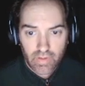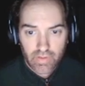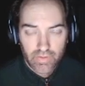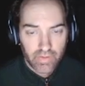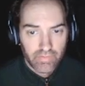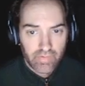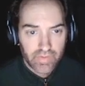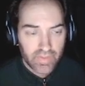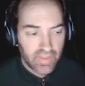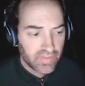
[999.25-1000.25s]
So I've never
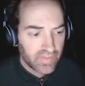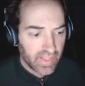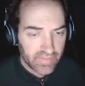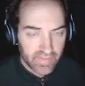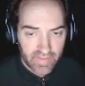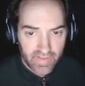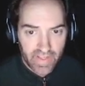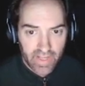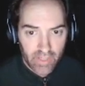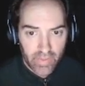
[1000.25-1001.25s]
seen the Saxons
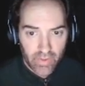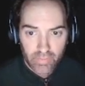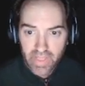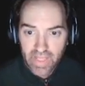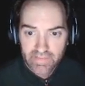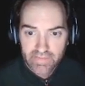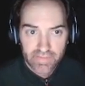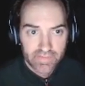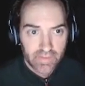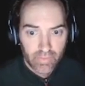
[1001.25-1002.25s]
attack my home castle,
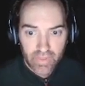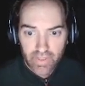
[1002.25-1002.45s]
so I'm going to